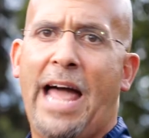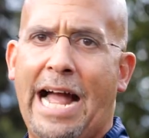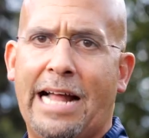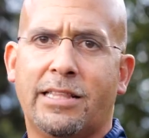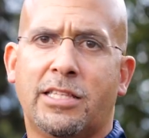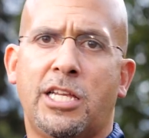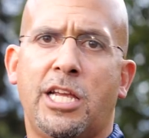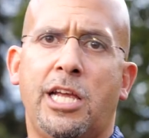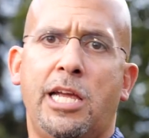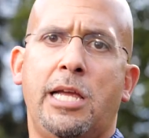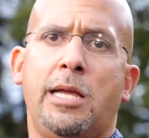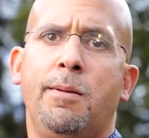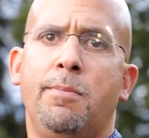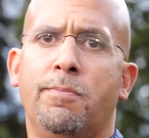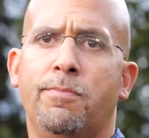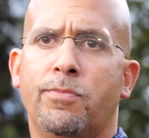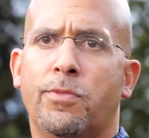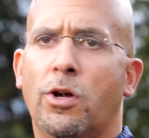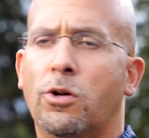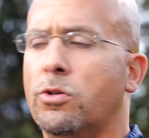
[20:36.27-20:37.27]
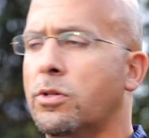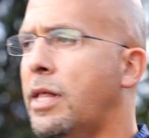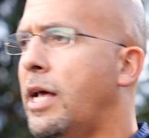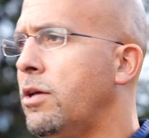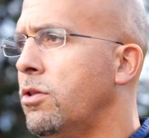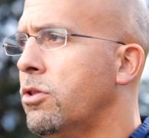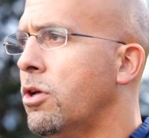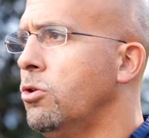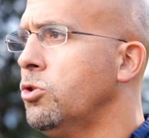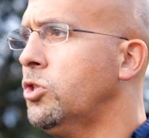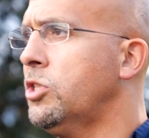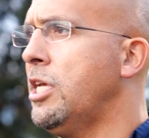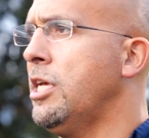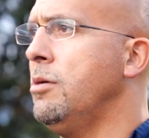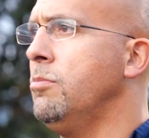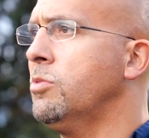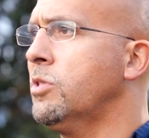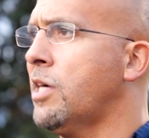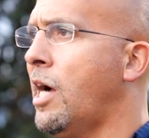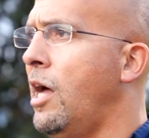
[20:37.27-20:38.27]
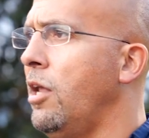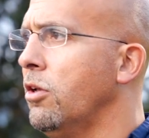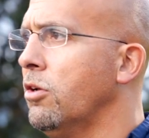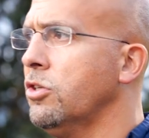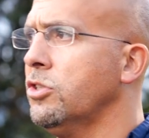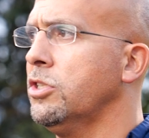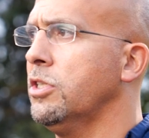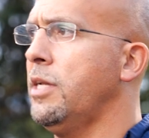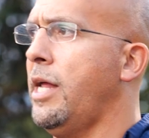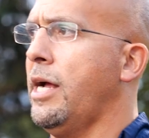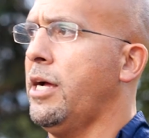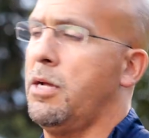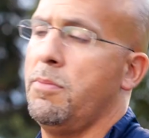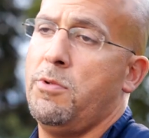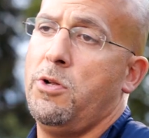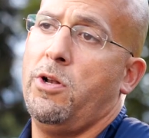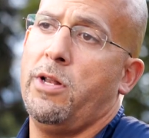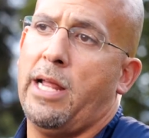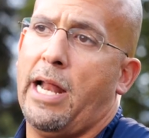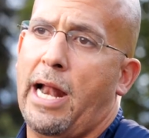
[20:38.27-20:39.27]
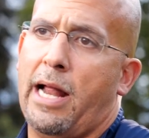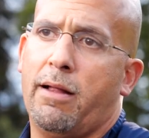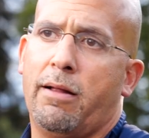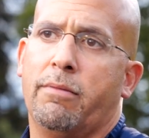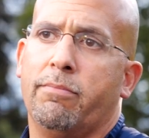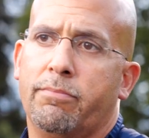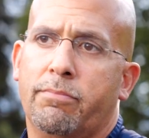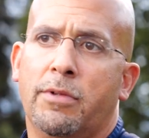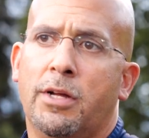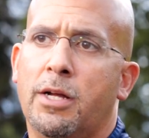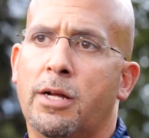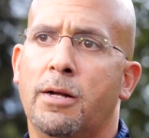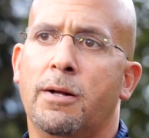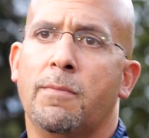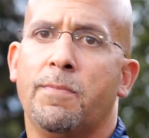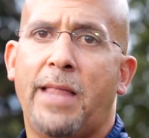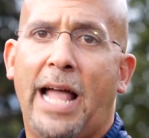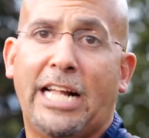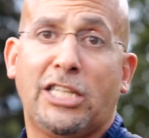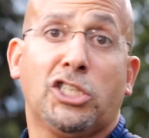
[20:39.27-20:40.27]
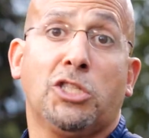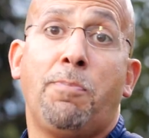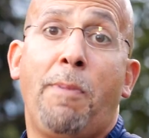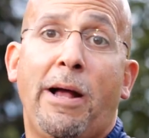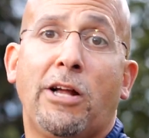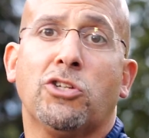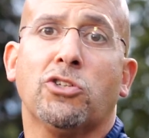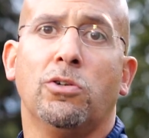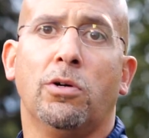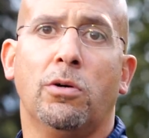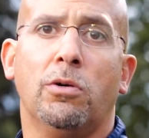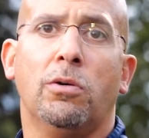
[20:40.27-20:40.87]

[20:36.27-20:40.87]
that team, those teams' colors in that community, and that's special.